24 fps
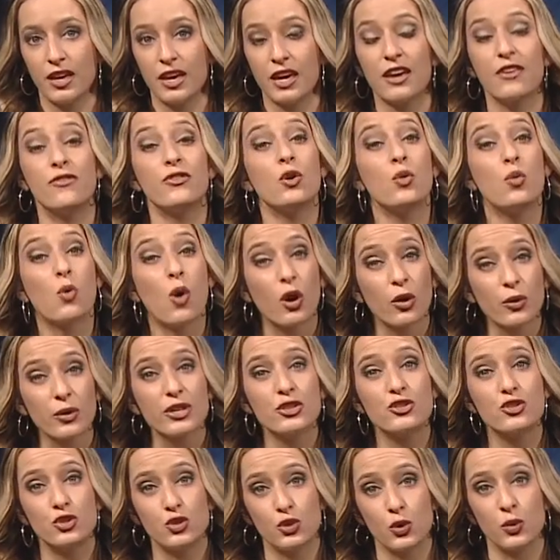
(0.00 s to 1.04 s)
If you are a
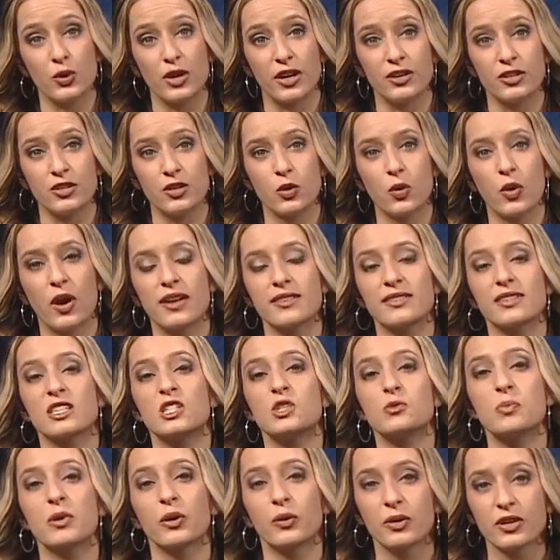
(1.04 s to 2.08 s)
student who has
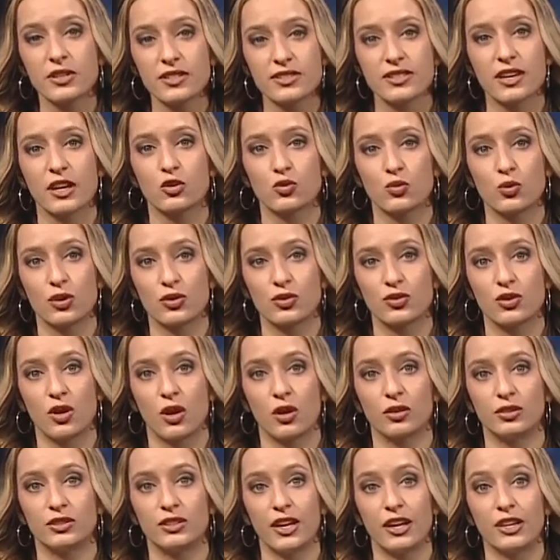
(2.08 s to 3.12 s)
experienced sexual assault